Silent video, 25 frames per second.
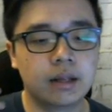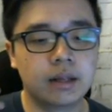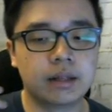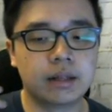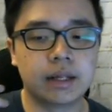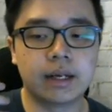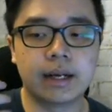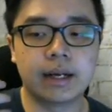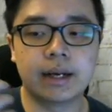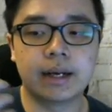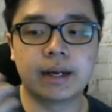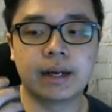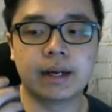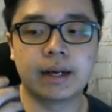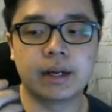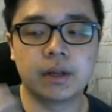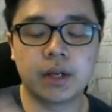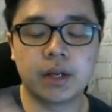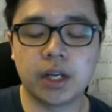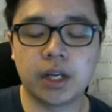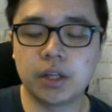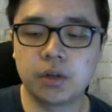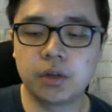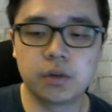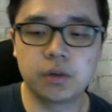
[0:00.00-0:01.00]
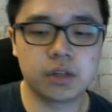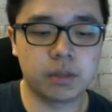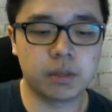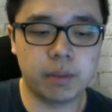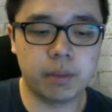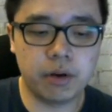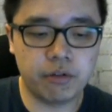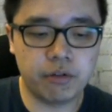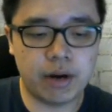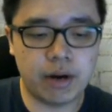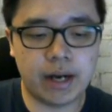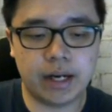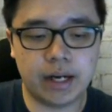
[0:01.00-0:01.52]
You can use your
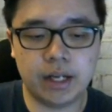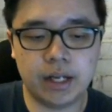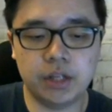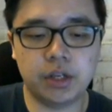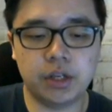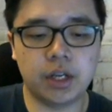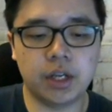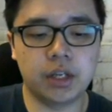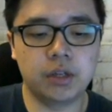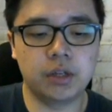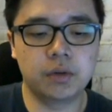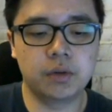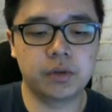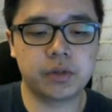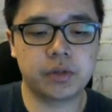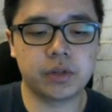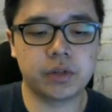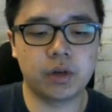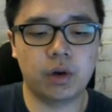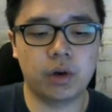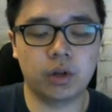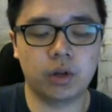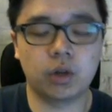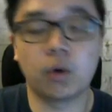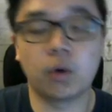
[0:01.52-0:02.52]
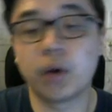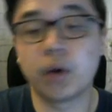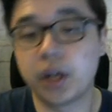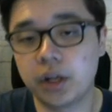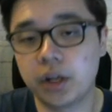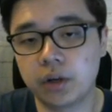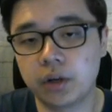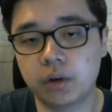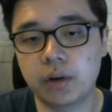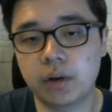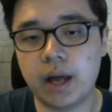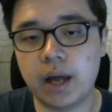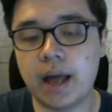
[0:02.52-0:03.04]
baby dragon. You can use your
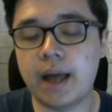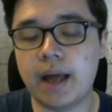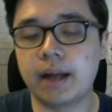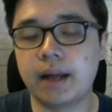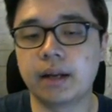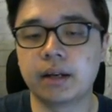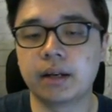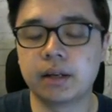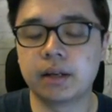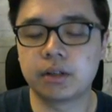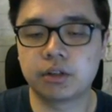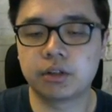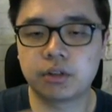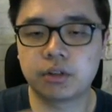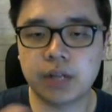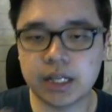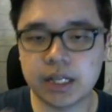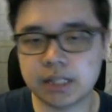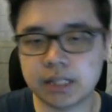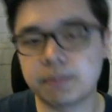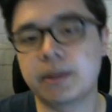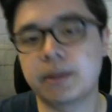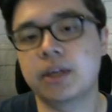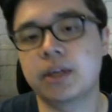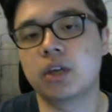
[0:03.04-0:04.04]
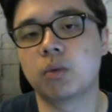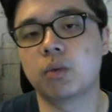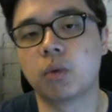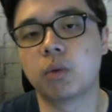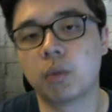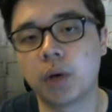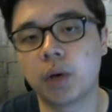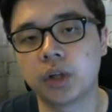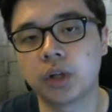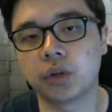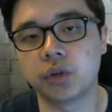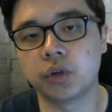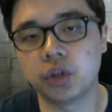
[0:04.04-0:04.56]
tornado, and trust me, you will
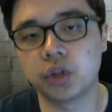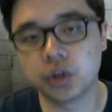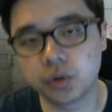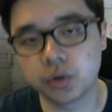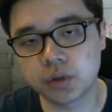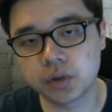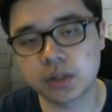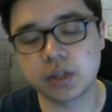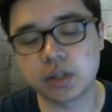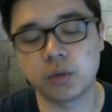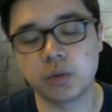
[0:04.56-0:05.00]
want to use.